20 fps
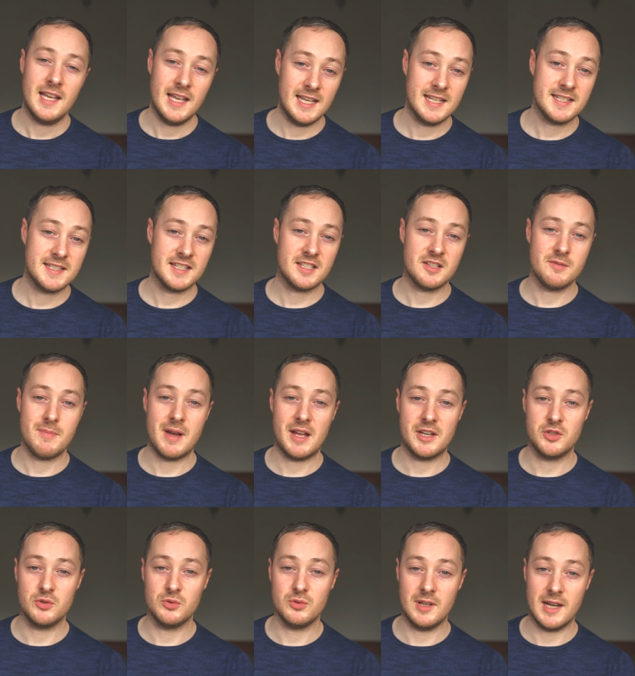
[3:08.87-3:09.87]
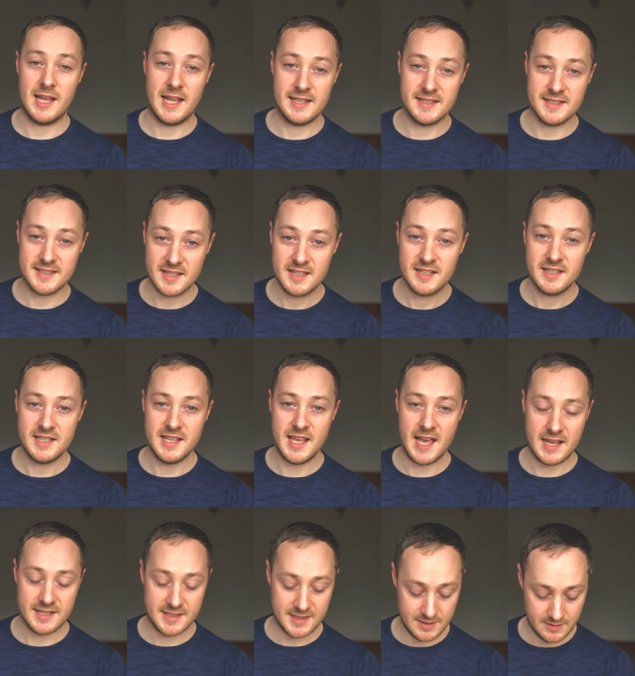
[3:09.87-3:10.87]
Is this a manual lens?
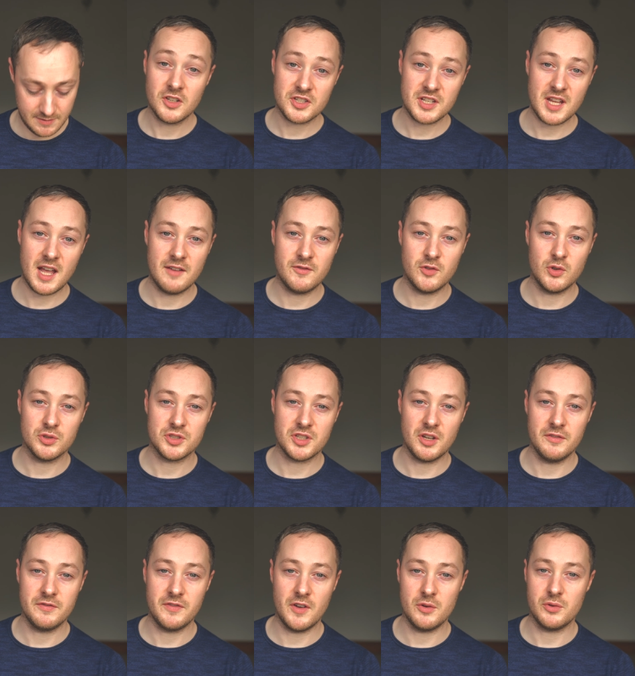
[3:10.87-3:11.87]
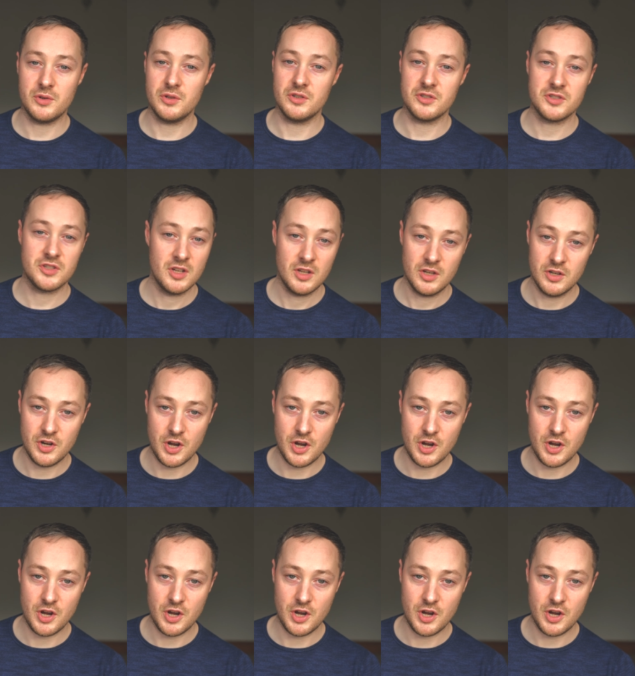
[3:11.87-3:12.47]
Yes. Does it have autofocus?